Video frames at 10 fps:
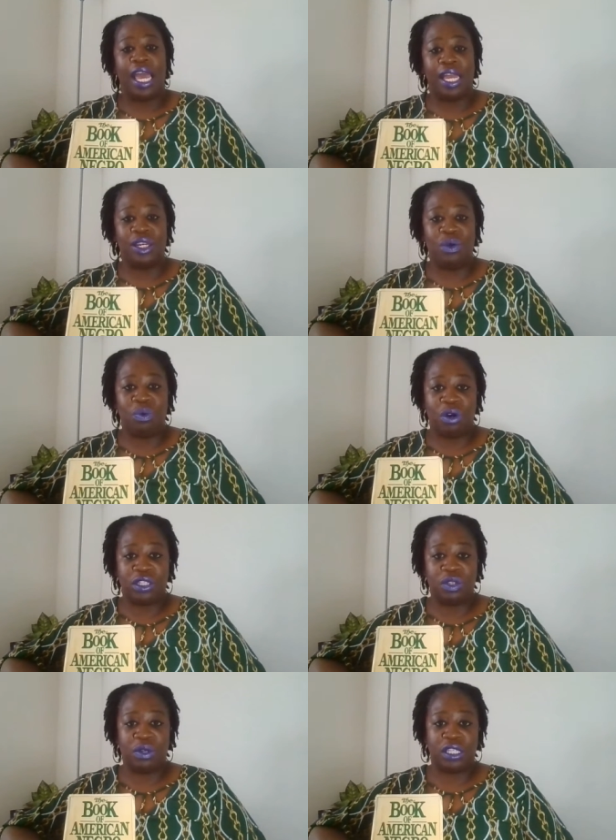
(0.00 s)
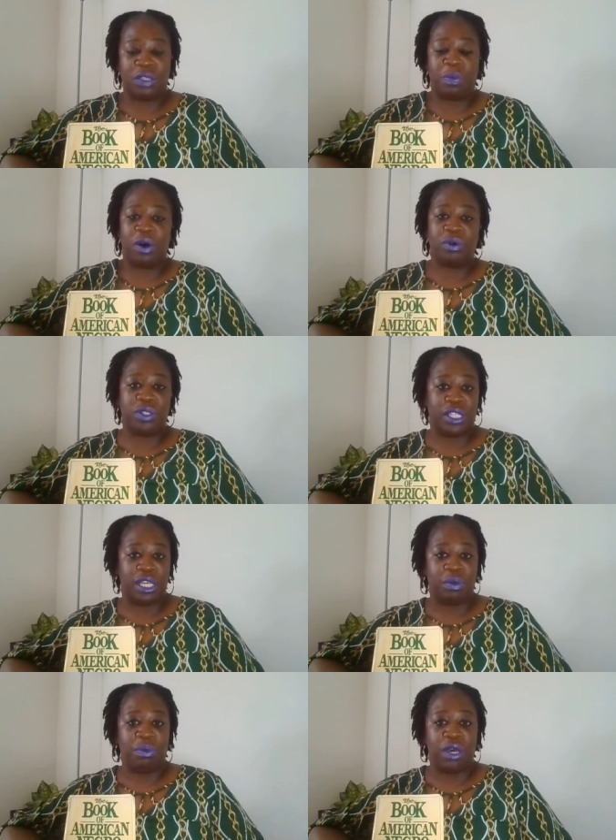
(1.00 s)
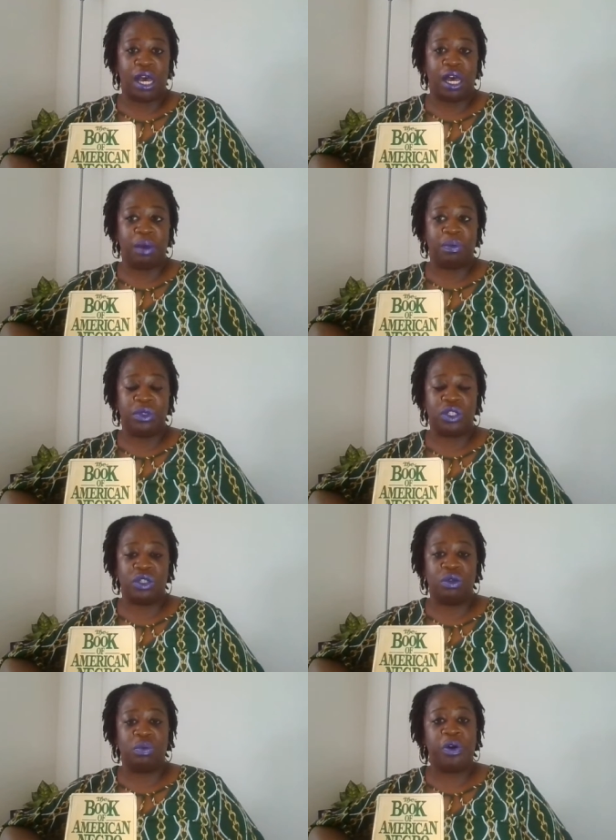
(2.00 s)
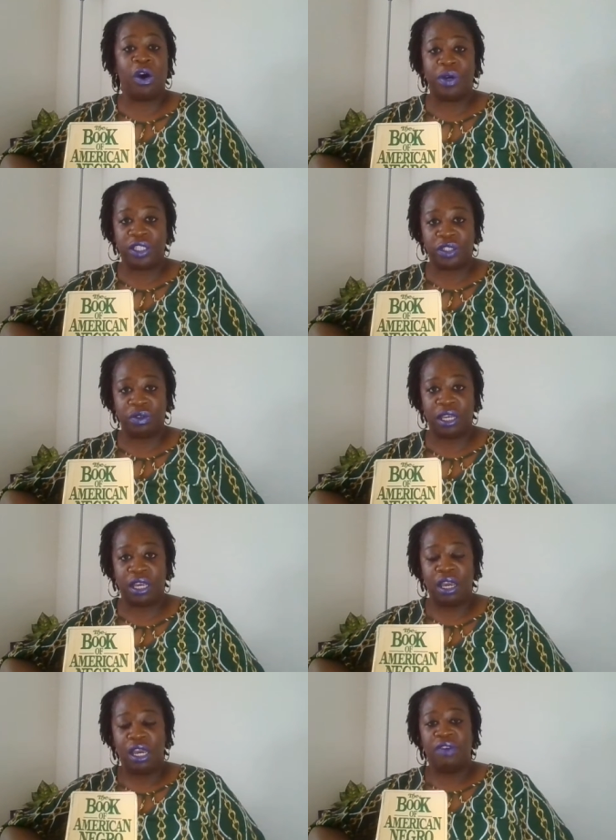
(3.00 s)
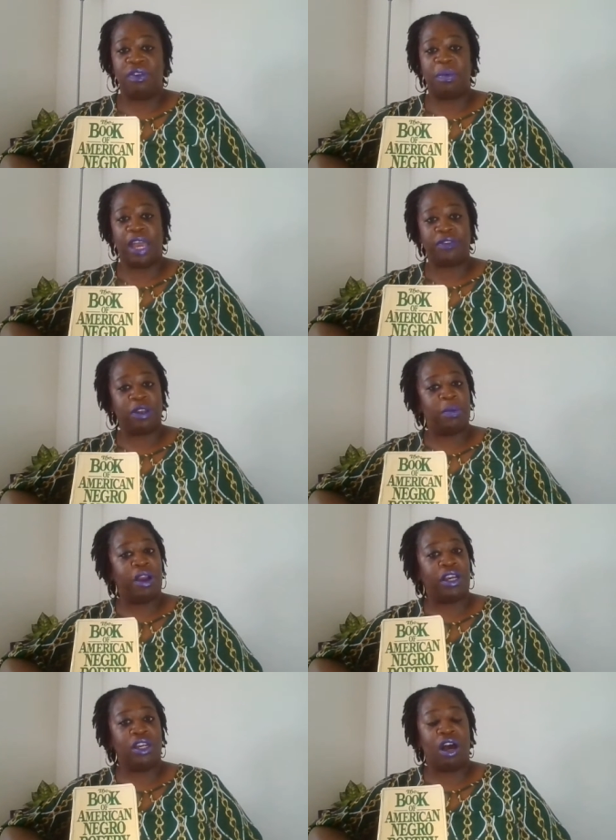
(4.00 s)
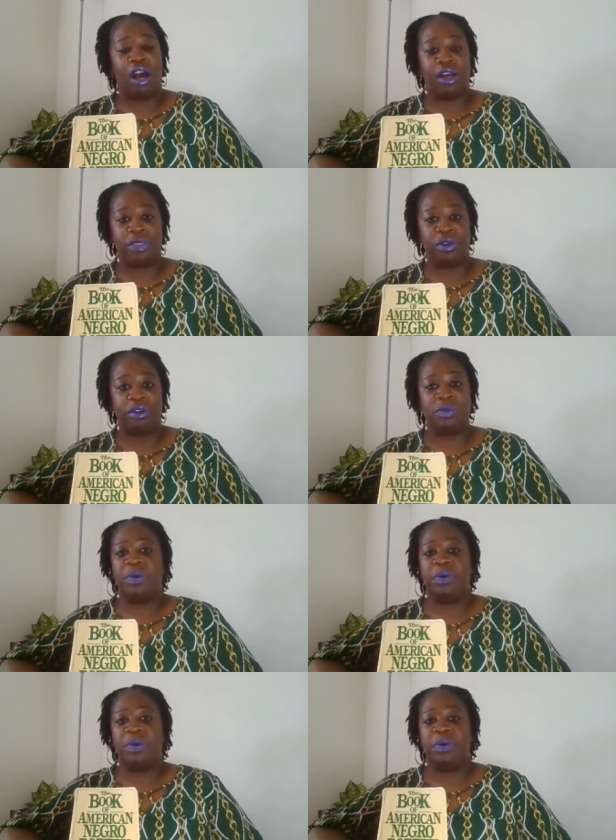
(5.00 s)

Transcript: and you want to expose them to poetry from African American authors,